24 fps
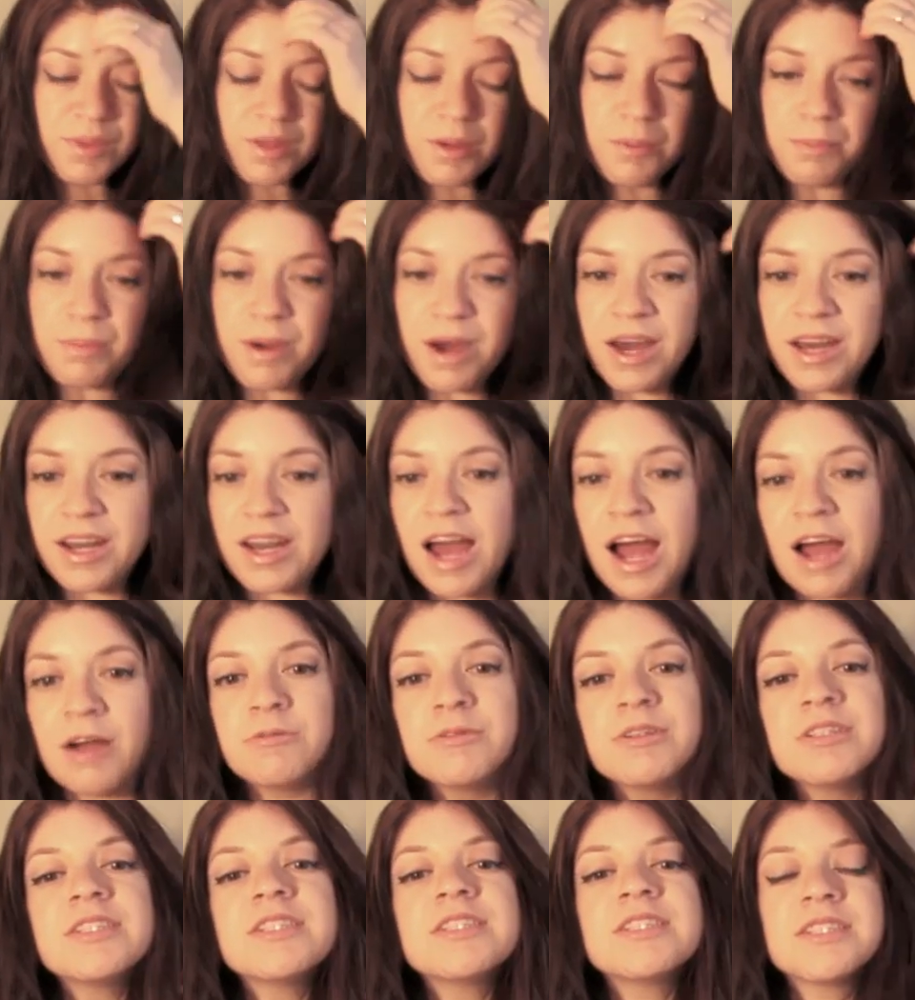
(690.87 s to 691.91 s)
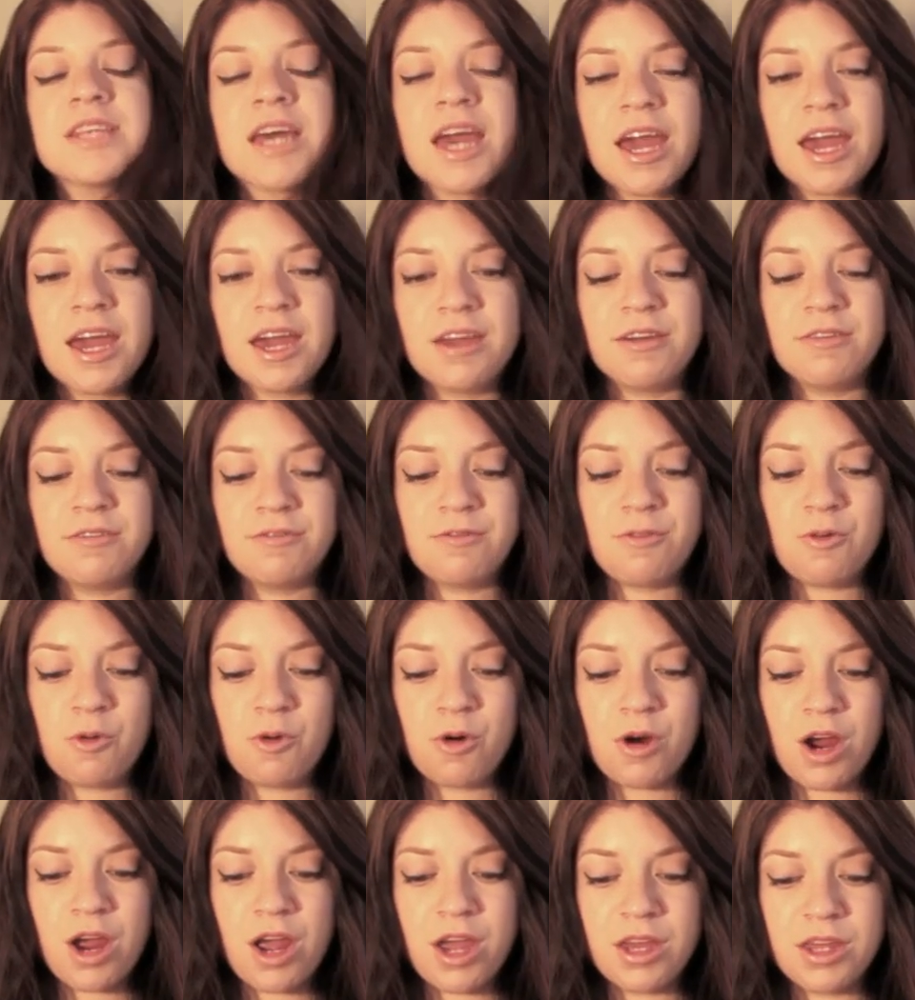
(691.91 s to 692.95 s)
But I would say
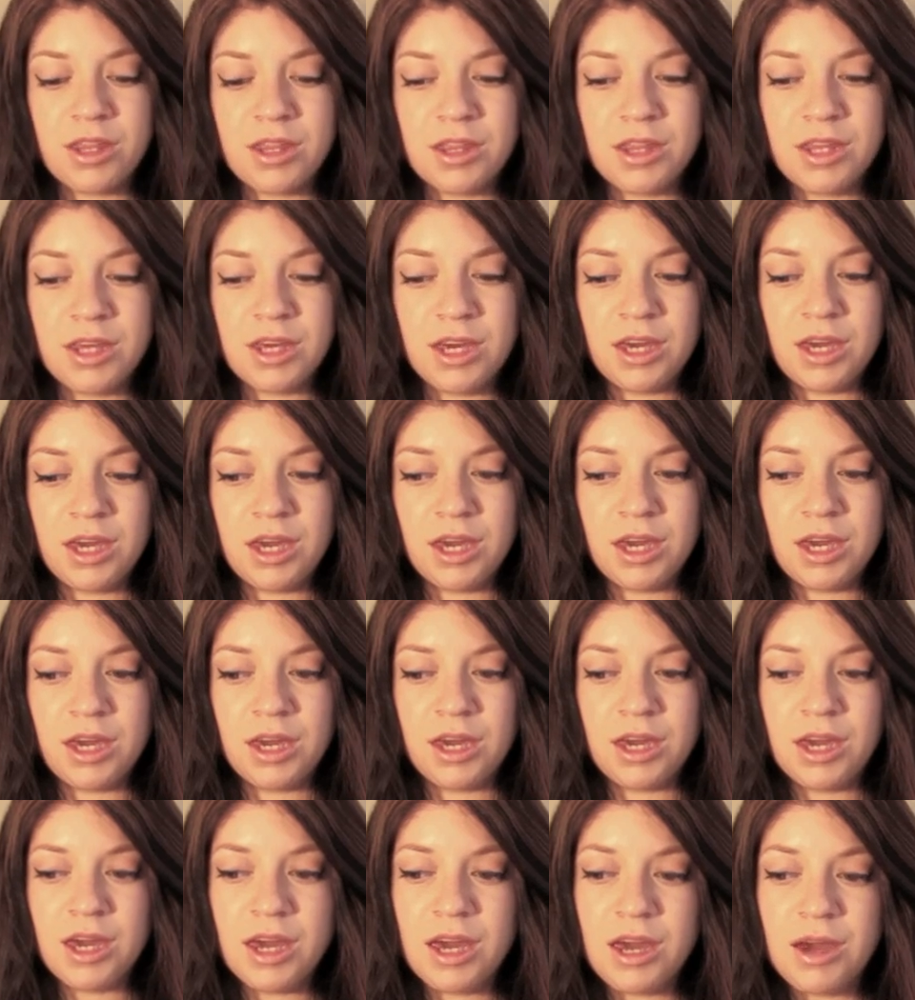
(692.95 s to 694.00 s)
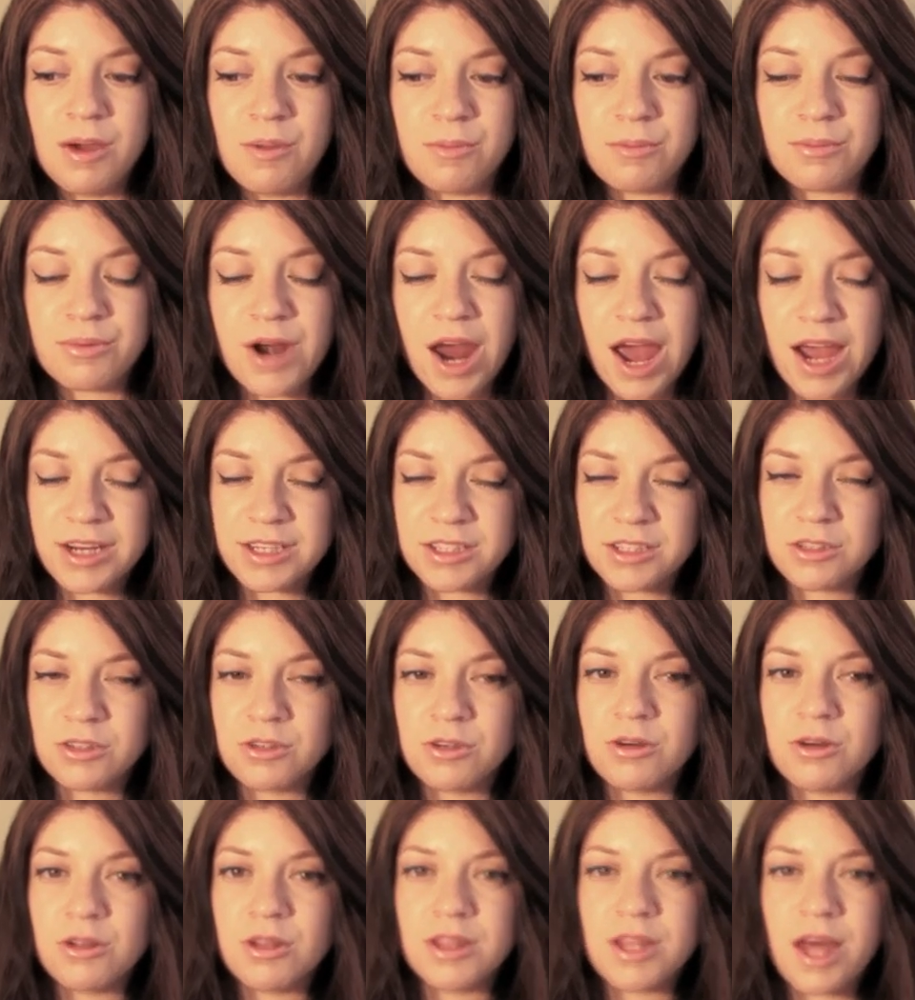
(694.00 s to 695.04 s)
for the
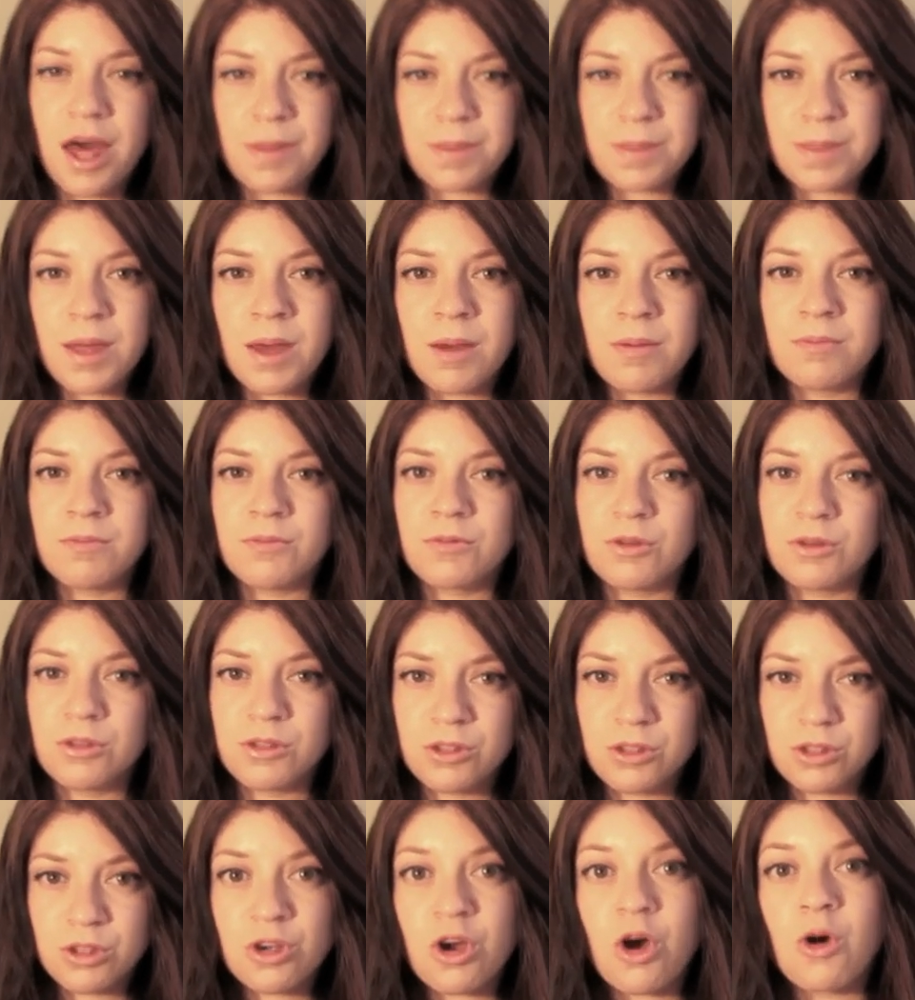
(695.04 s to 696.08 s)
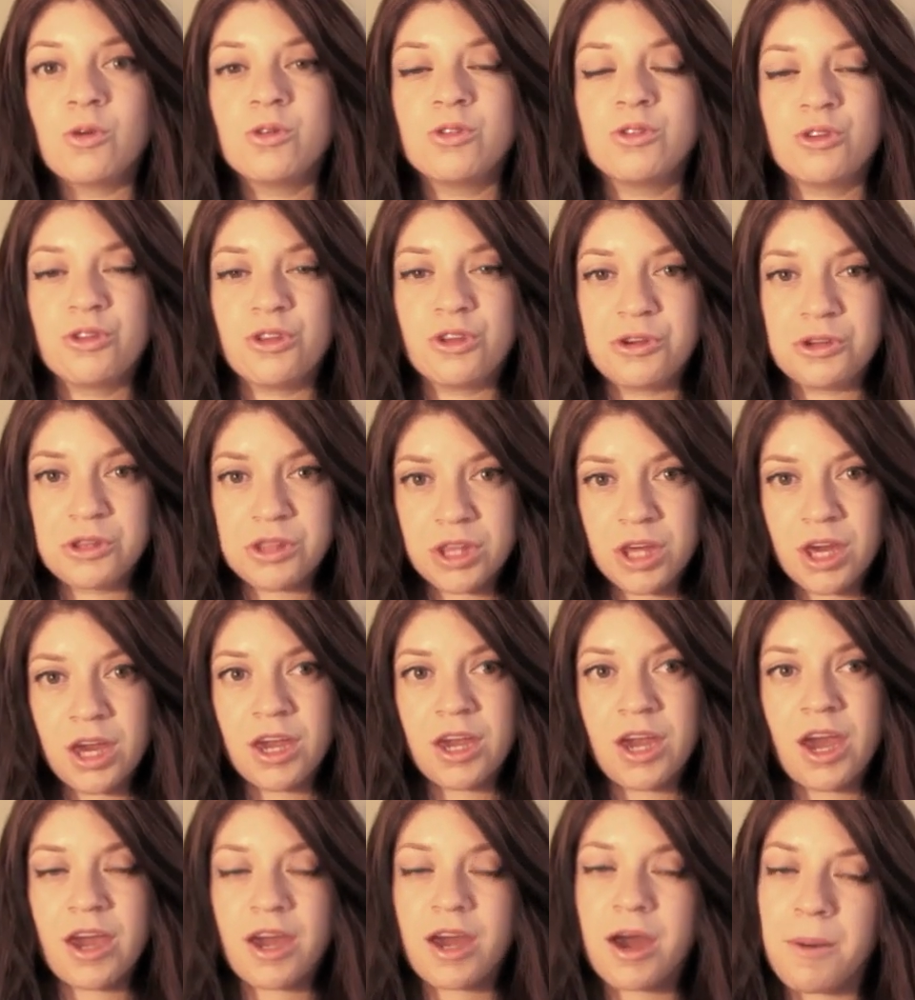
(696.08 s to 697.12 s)
practical, let them go do their
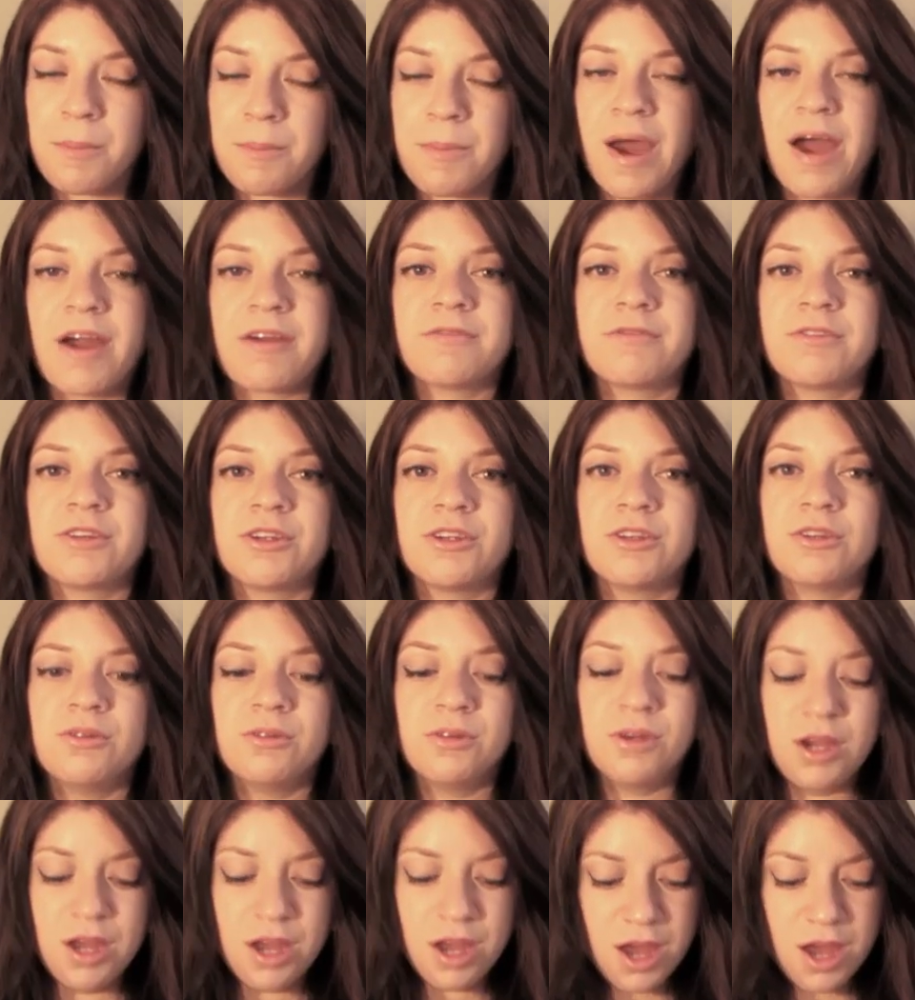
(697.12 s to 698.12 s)
thing and come back for you.